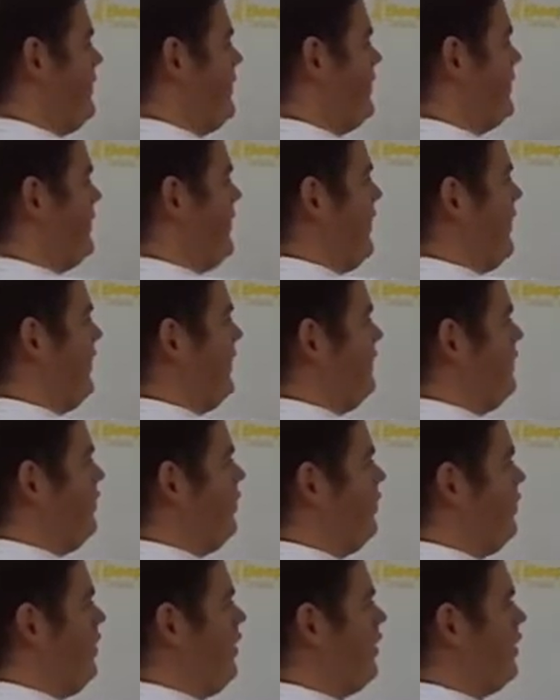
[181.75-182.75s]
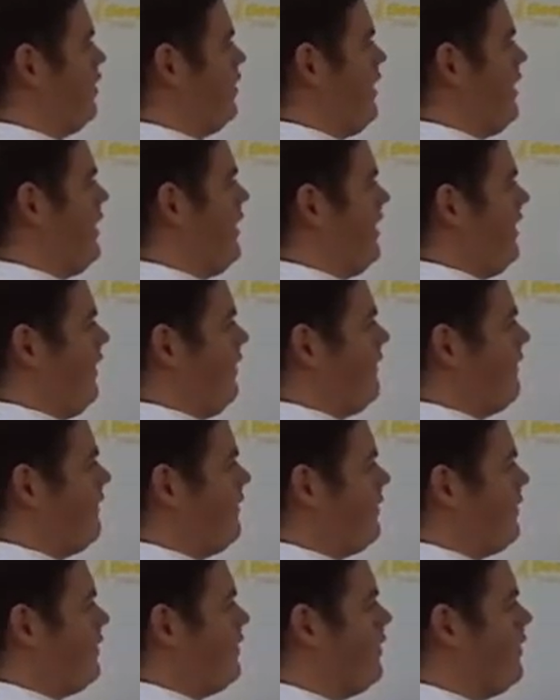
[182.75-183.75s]
this guy no longer on
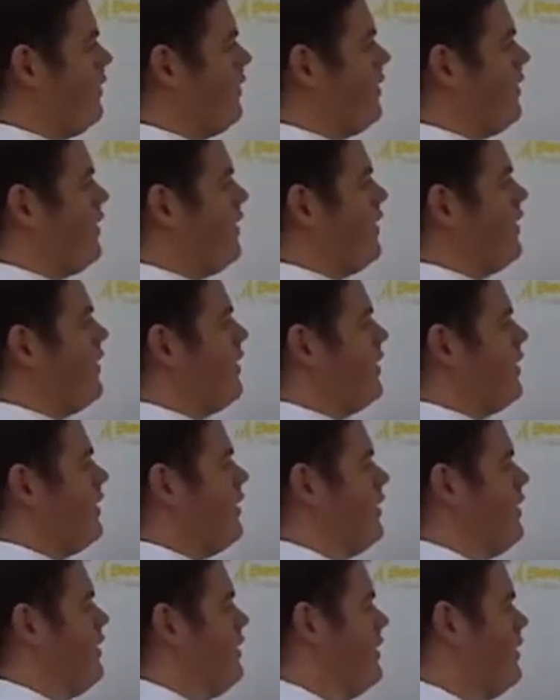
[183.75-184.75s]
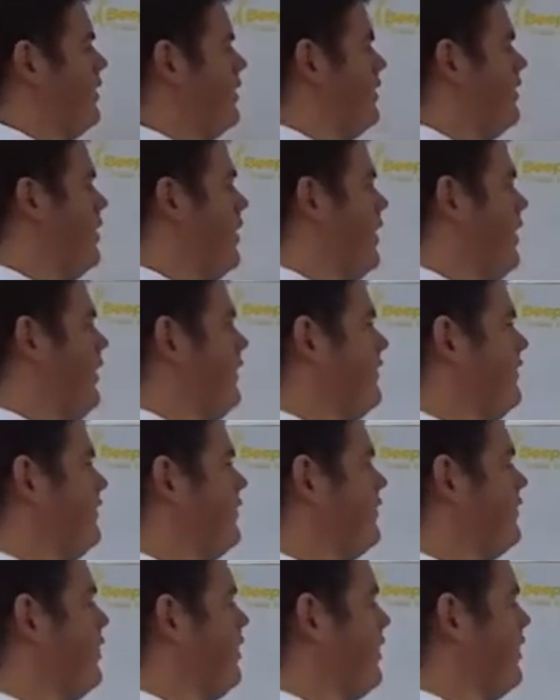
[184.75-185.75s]
the
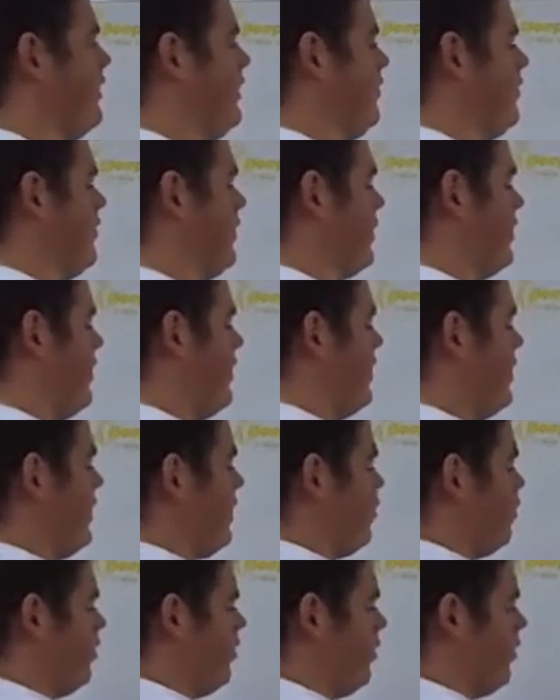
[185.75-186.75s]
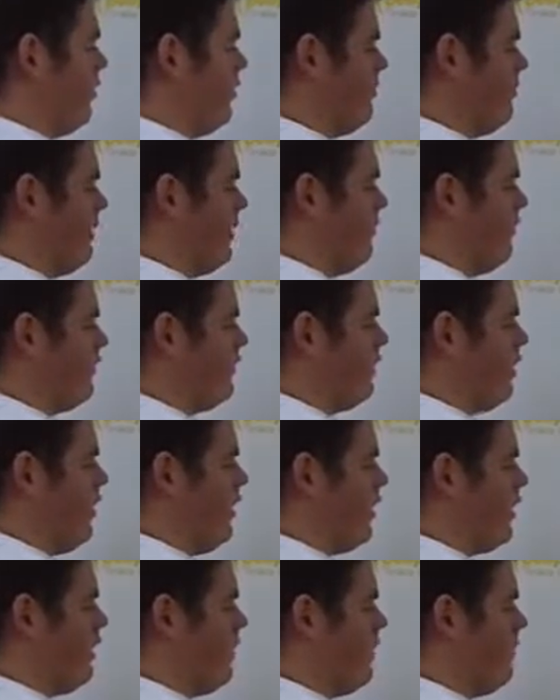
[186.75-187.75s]
Diga-Talk network will only be able to
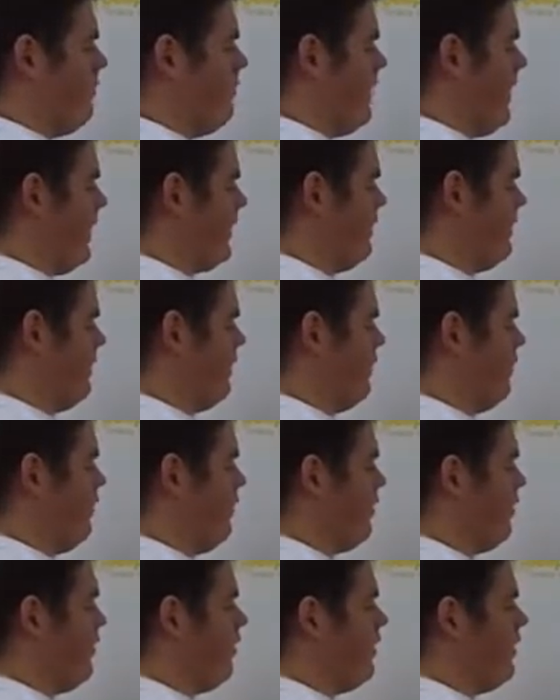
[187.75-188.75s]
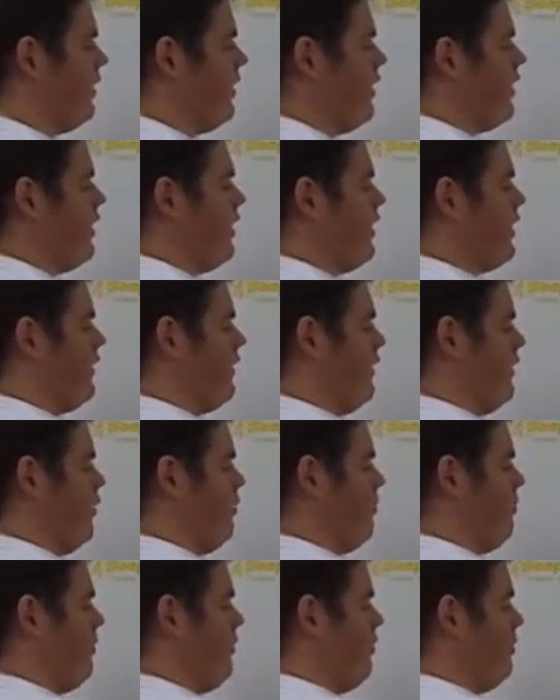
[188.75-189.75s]
talk back and forth. They
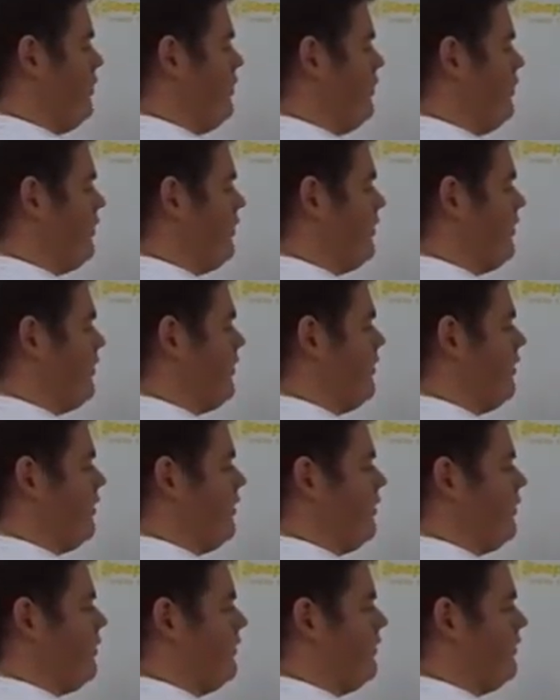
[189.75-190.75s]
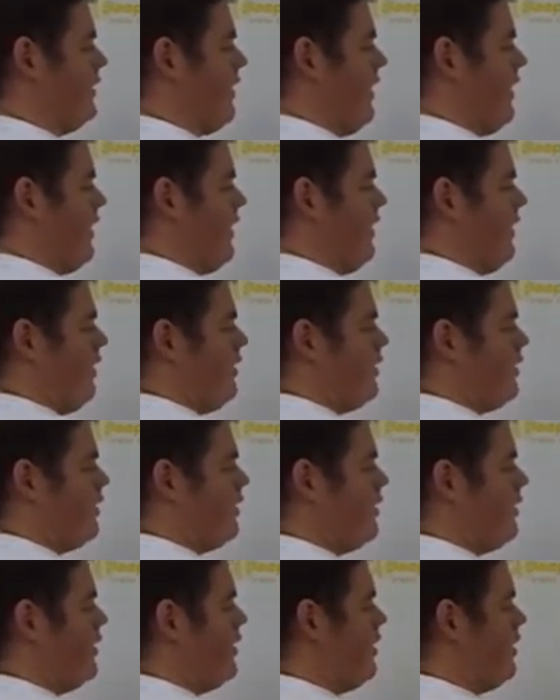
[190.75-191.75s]
will both be using frequency A
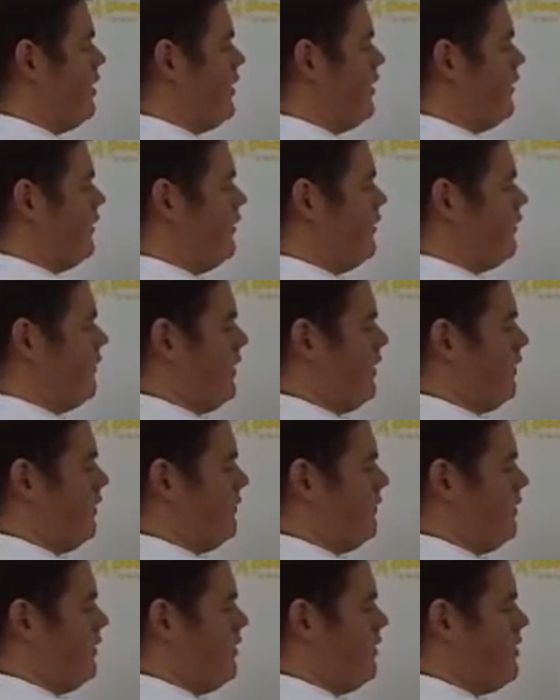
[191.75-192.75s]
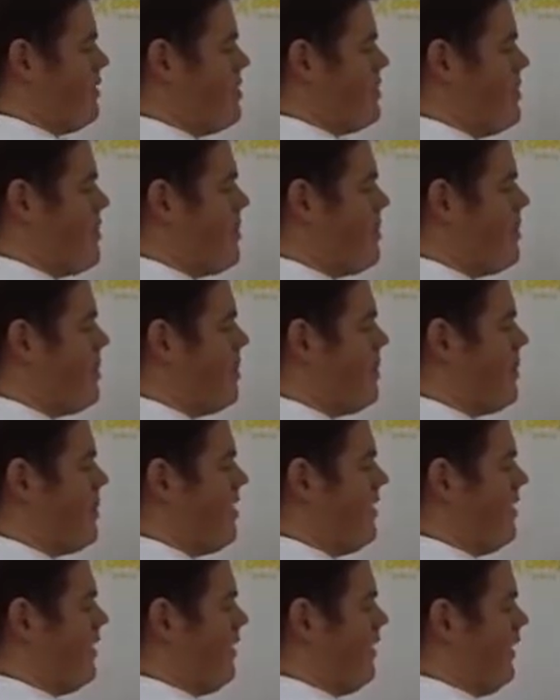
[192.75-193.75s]
to transmit
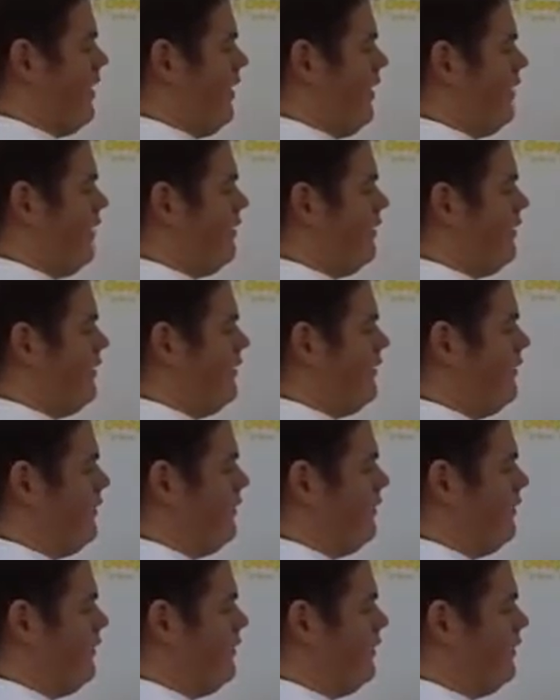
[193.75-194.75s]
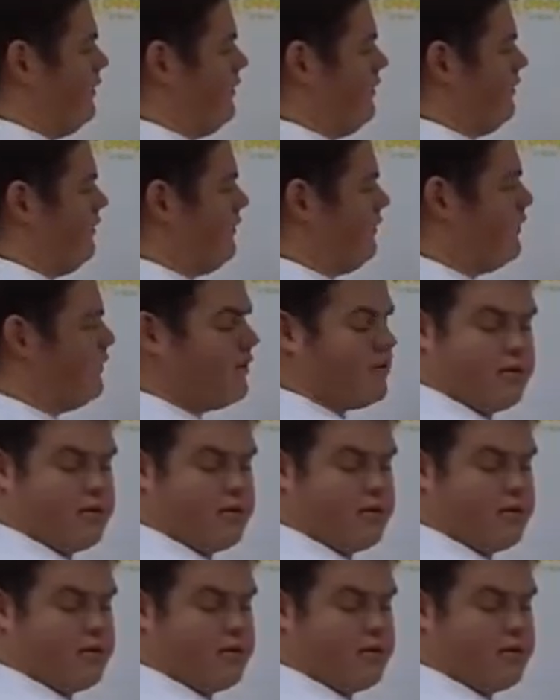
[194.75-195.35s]
and to receive.